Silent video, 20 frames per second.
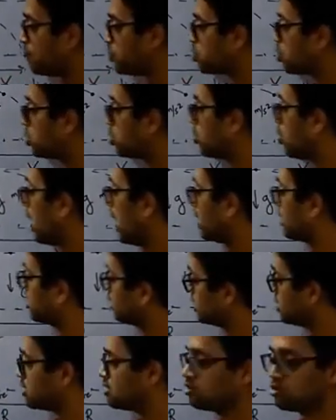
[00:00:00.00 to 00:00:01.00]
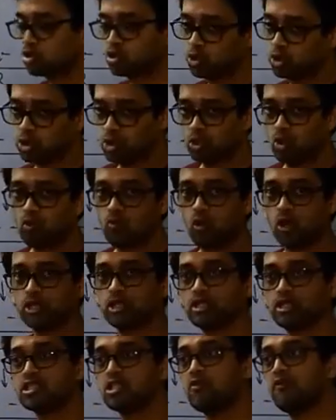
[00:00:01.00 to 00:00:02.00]
So you at least should know what
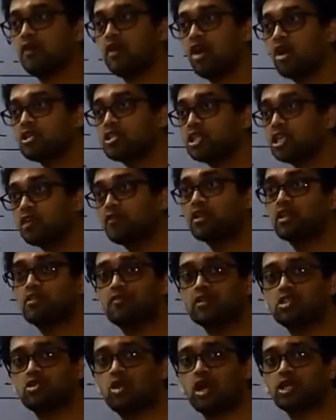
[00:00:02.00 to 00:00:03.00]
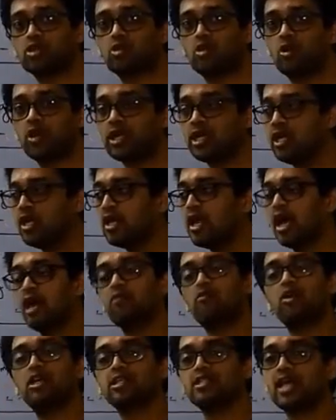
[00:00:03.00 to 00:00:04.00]
is the velocity with which you are throwing and
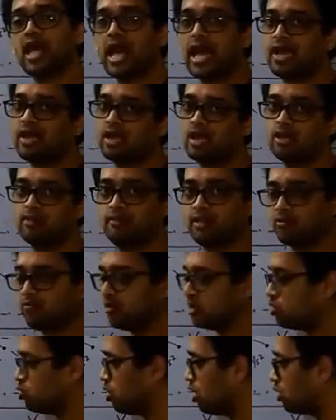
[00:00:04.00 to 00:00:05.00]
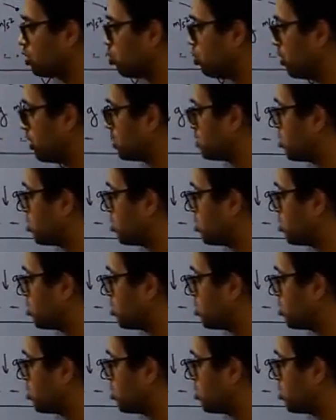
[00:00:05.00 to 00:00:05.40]
what is the angle with which you are throwing.